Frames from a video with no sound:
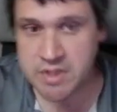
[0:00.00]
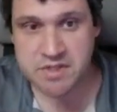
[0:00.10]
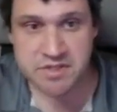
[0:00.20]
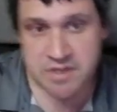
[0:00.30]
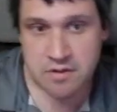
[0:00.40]

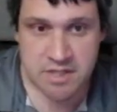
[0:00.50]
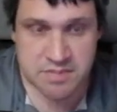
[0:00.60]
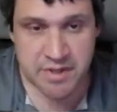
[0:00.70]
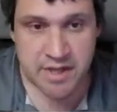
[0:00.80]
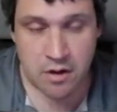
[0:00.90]
let's
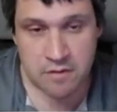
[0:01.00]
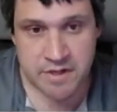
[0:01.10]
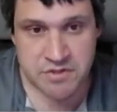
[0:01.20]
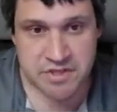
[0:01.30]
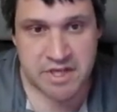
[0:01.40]
begin our
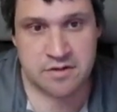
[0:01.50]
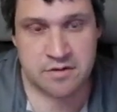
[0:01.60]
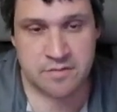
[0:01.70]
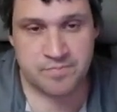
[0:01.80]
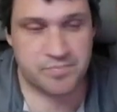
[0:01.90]
adventure
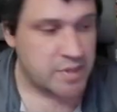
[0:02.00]
together